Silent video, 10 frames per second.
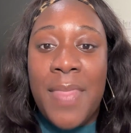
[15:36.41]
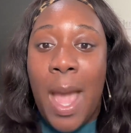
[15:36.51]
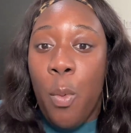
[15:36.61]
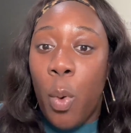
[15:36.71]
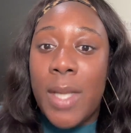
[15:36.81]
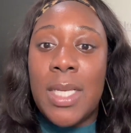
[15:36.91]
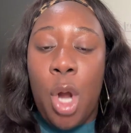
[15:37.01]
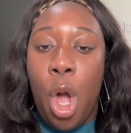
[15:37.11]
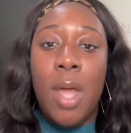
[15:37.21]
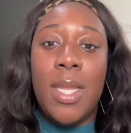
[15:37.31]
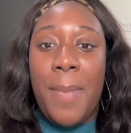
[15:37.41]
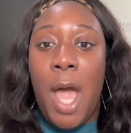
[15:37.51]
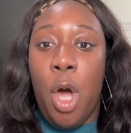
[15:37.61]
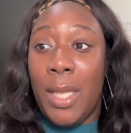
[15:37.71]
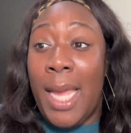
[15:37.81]
that wasn't all
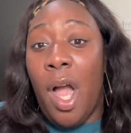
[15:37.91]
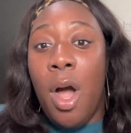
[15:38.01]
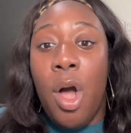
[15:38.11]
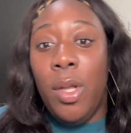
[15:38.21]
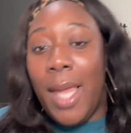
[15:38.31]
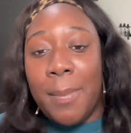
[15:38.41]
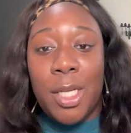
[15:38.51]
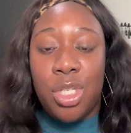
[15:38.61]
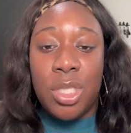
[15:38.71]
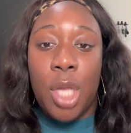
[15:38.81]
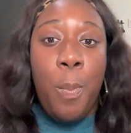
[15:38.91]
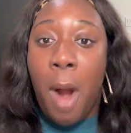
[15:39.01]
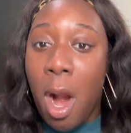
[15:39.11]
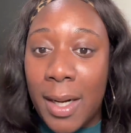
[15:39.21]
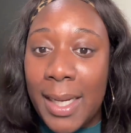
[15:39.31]
about like, oh, let me just go
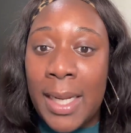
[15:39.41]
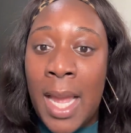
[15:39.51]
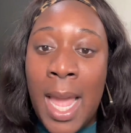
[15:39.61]
party.